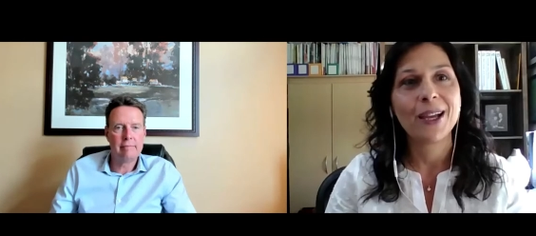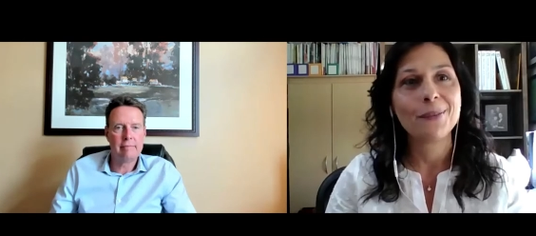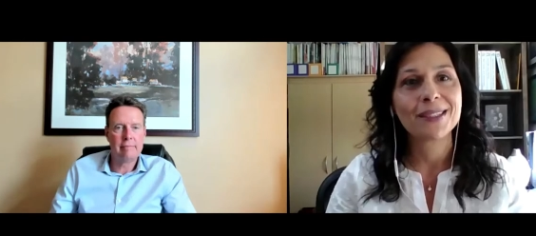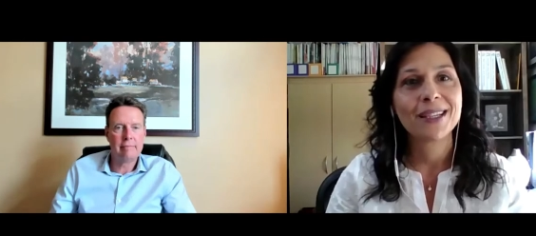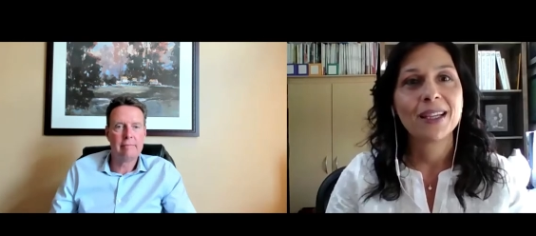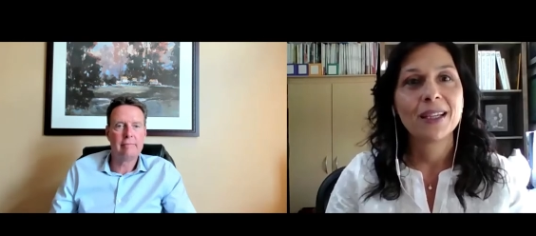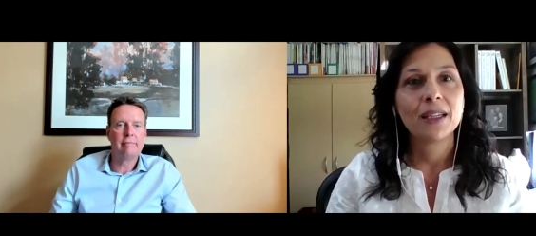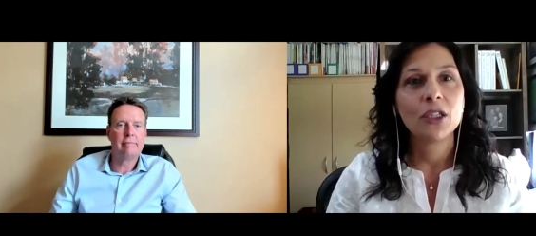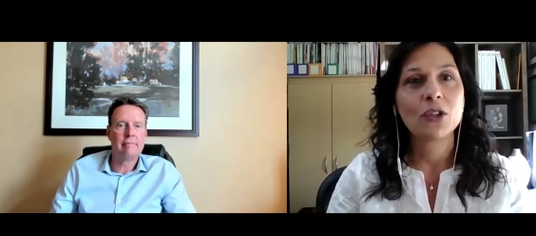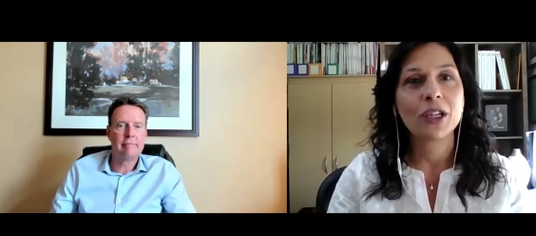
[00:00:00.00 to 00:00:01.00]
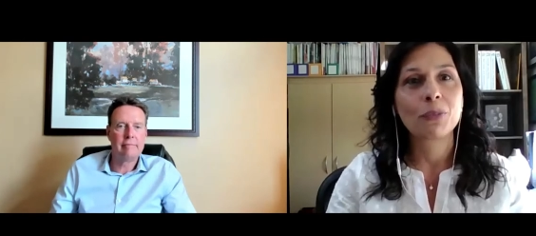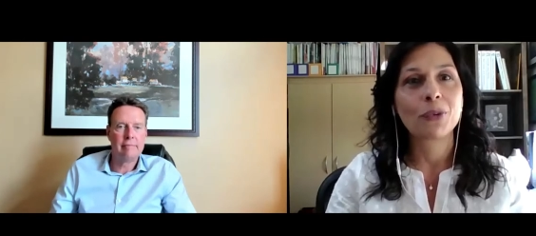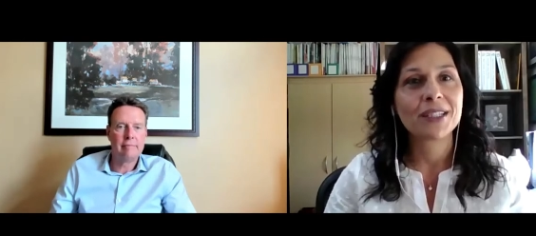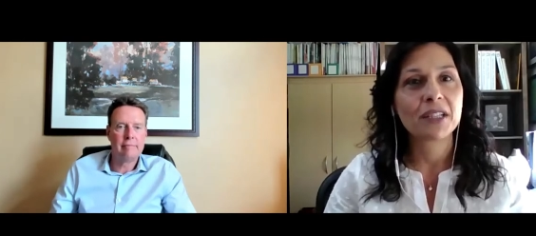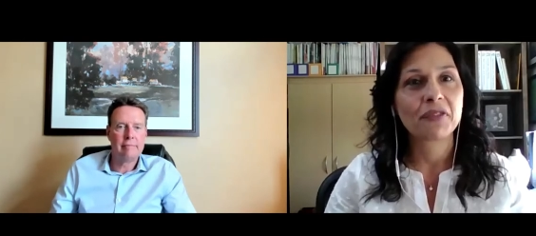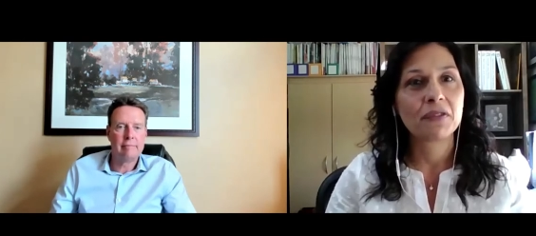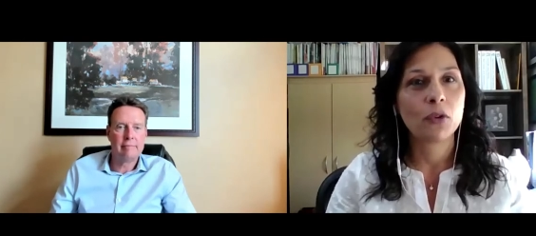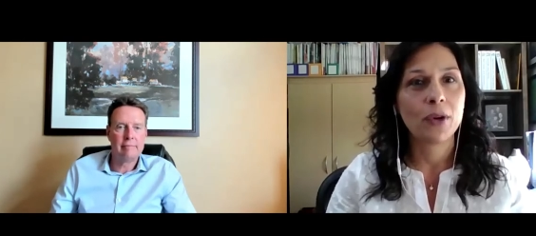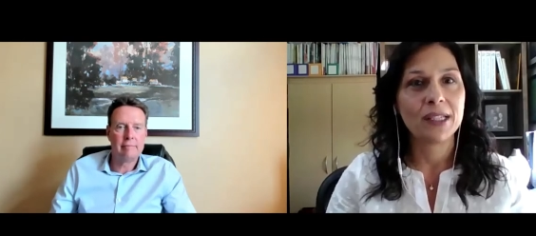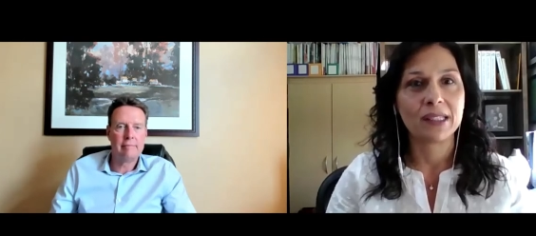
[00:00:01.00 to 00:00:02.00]
Speaker 1: times you can bring different
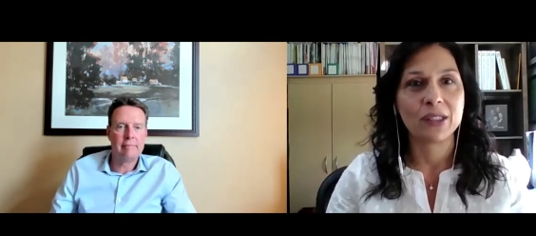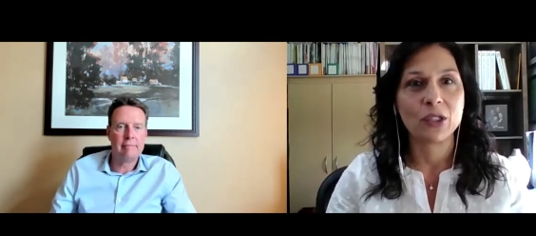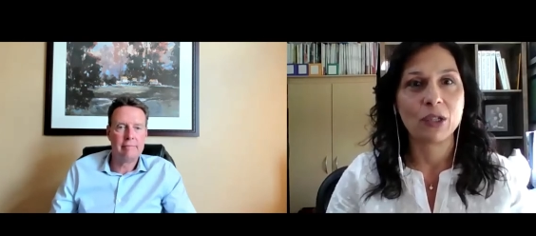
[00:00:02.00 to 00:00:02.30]
voices